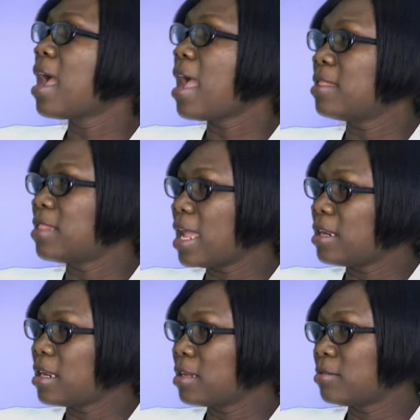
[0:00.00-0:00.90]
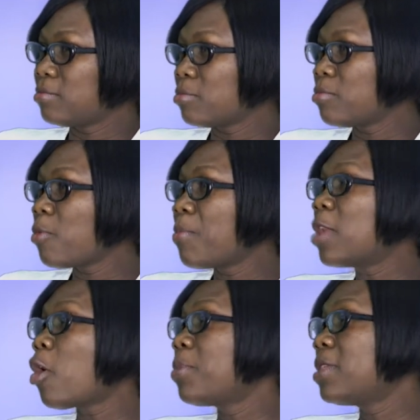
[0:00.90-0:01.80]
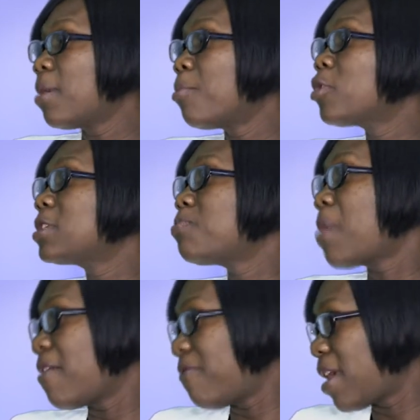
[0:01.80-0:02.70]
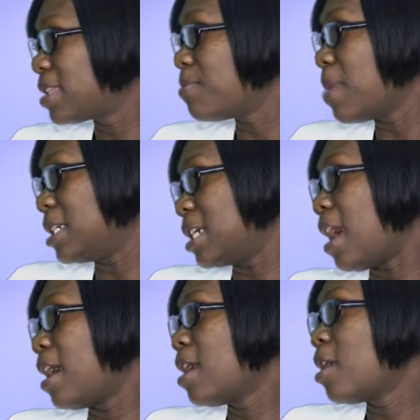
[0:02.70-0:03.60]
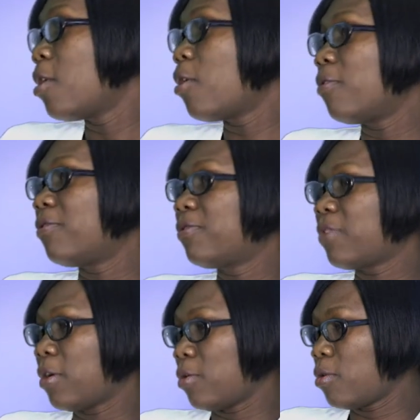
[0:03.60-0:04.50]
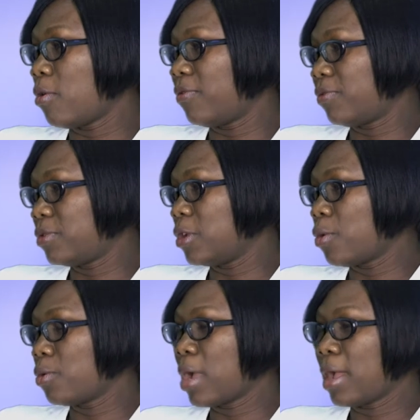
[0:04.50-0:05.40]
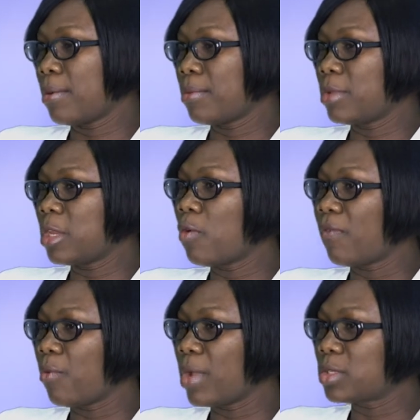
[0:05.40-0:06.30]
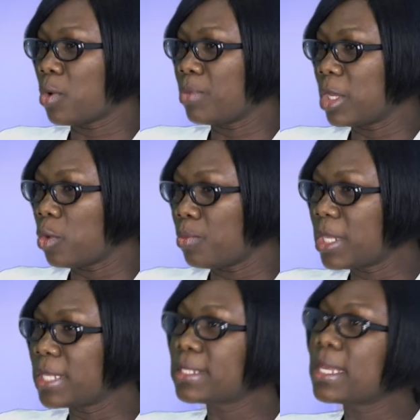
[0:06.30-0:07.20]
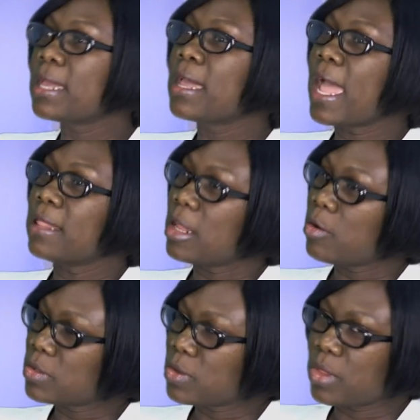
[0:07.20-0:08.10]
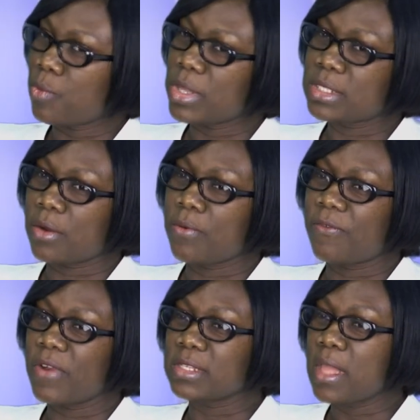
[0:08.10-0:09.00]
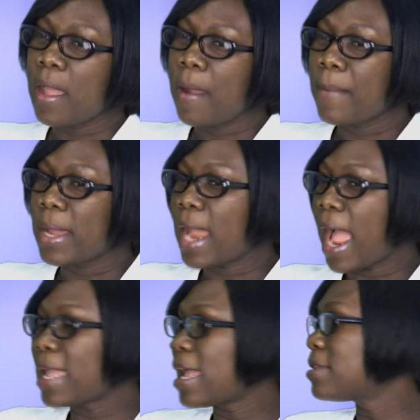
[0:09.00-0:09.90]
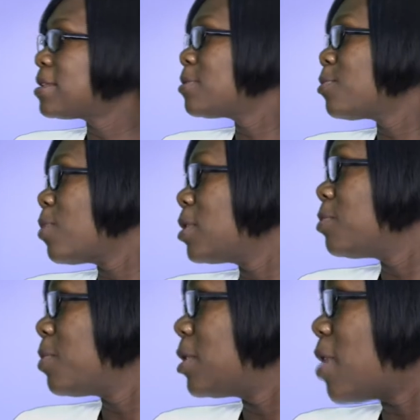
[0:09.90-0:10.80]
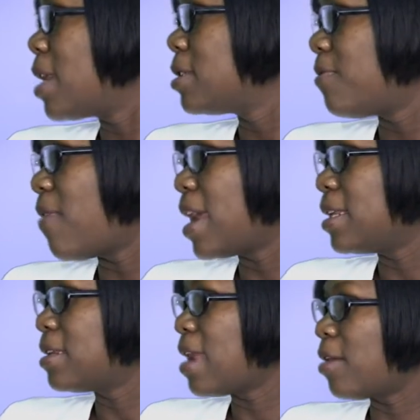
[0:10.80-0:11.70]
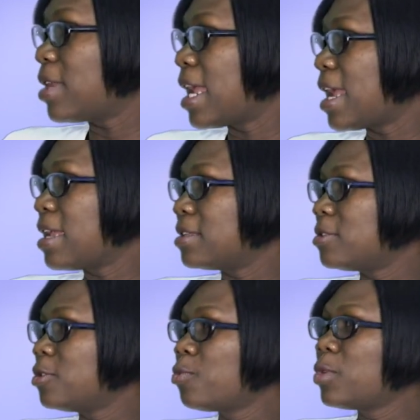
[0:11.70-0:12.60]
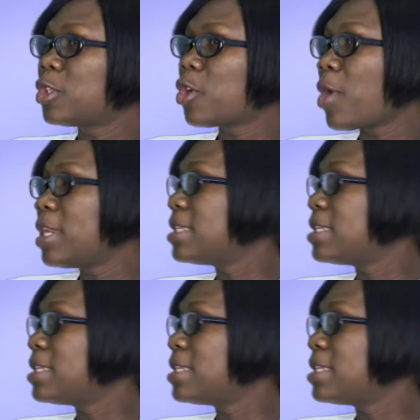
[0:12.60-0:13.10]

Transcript: and then it may not be the most perfect measure of you know, being overweight or being obese. And then also the waist circumference. But I guess what we're trying to find out here is, do we show any